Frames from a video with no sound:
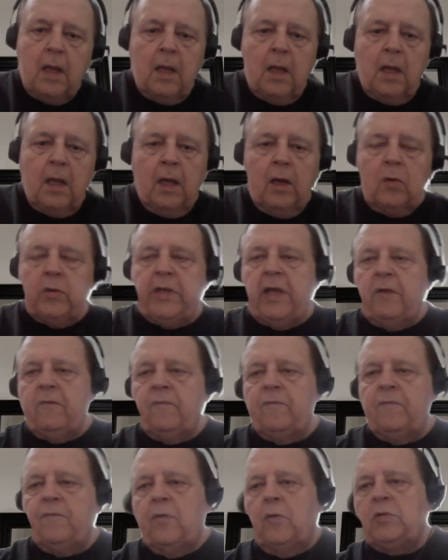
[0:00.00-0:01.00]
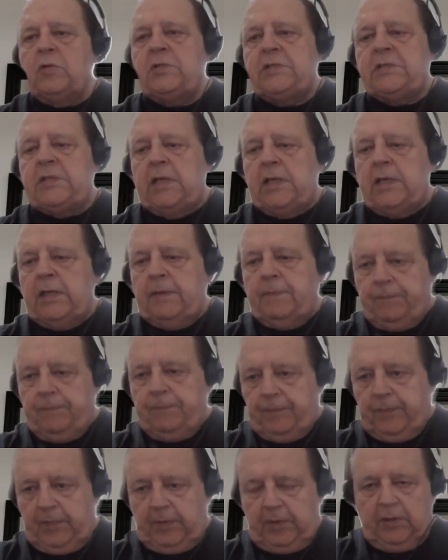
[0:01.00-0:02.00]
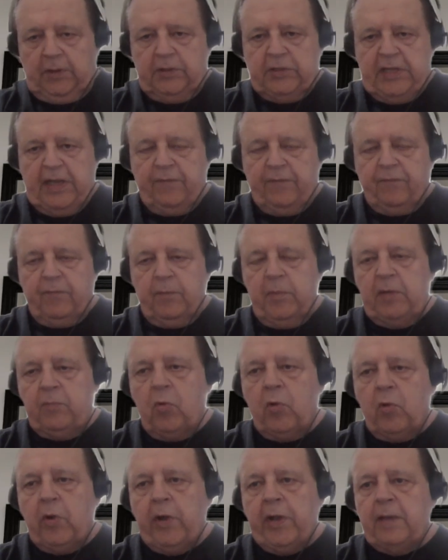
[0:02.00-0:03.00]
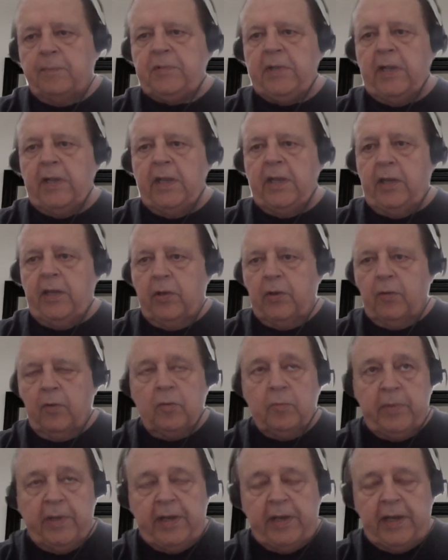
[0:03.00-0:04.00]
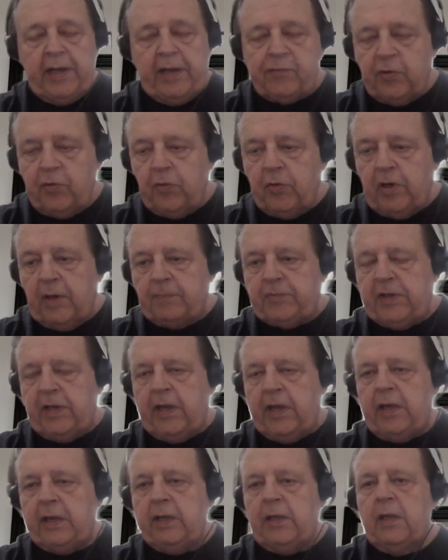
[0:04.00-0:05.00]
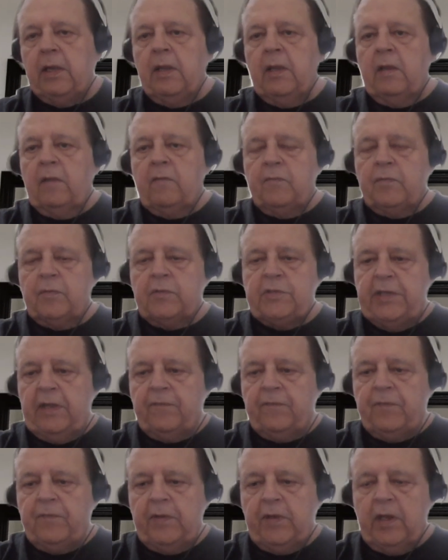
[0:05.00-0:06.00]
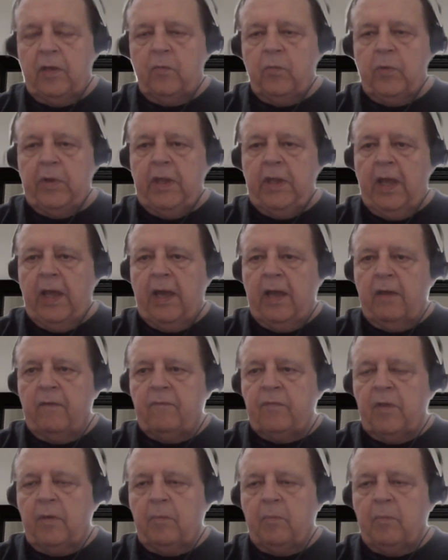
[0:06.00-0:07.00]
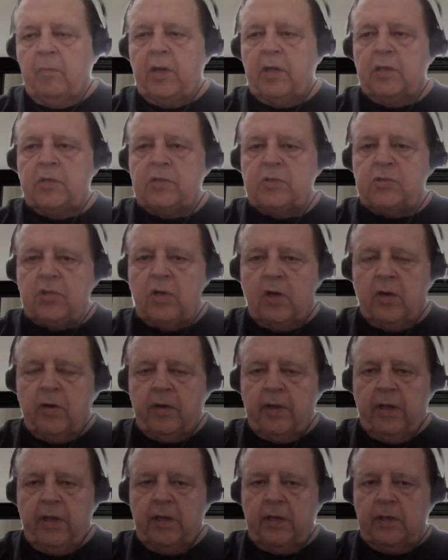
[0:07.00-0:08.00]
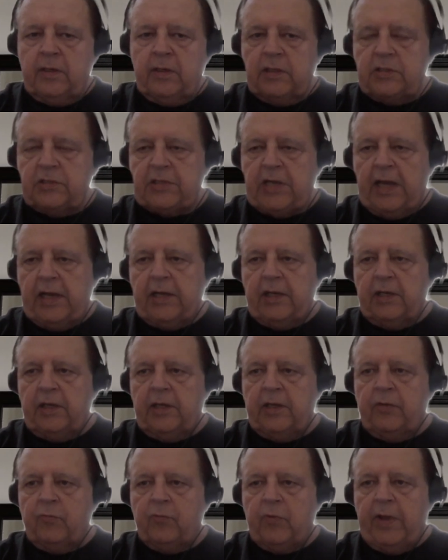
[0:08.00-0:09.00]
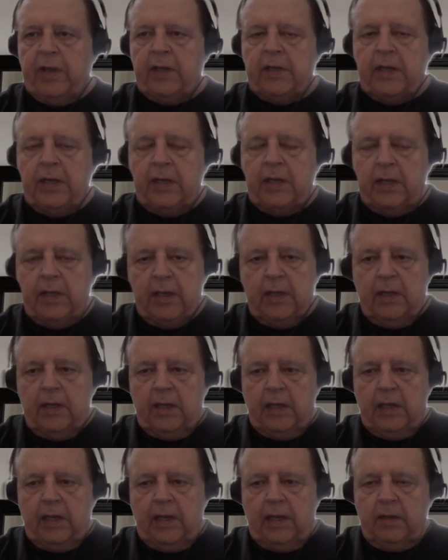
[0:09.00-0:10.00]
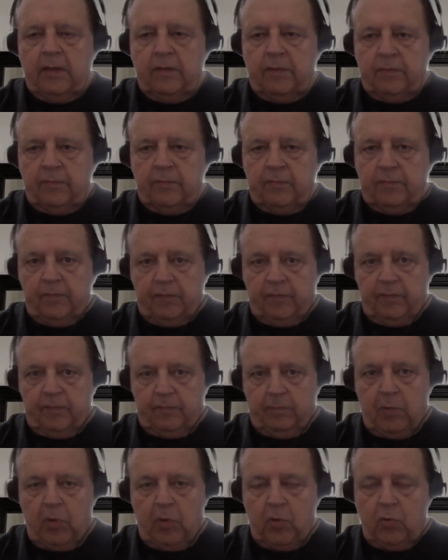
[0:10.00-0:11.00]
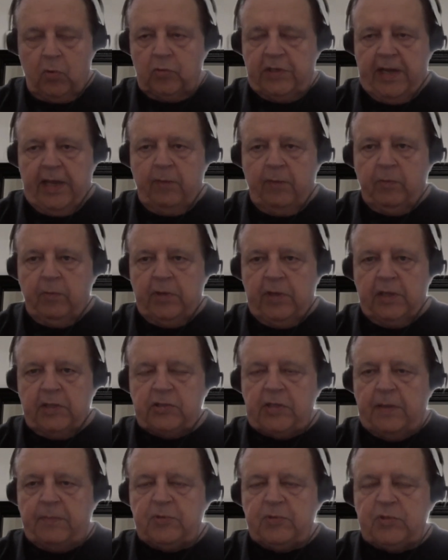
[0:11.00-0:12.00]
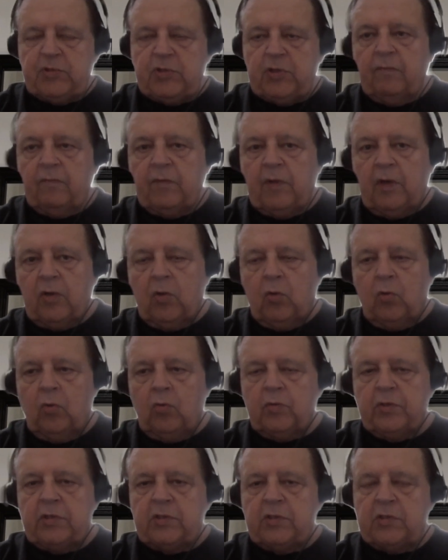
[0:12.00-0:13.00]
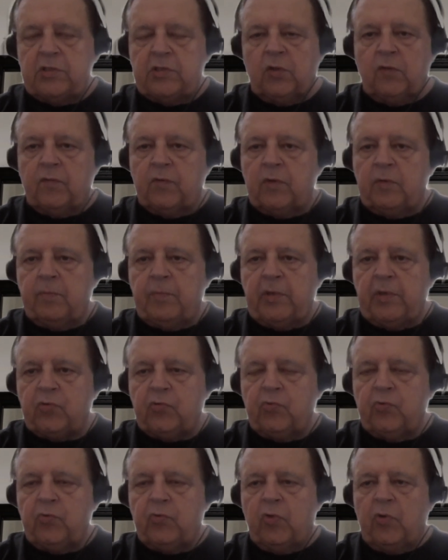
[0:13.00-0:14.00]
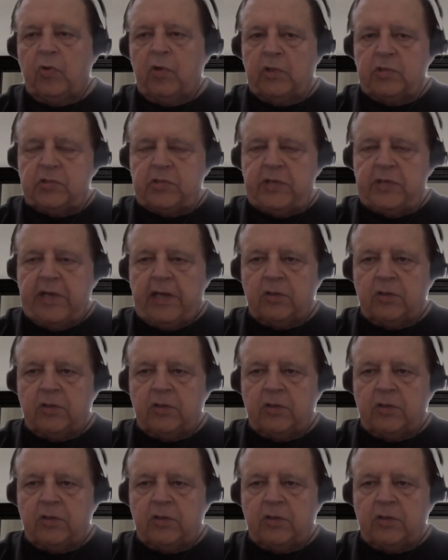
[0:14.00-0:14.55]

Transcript: Okay, folks, uh, let's have a mid-morning update here, or mid-afternoon update for T F N N. We have the markets are in decidedly red Uh, mode today, with the exception of uh, gold and silver, but crude oil is down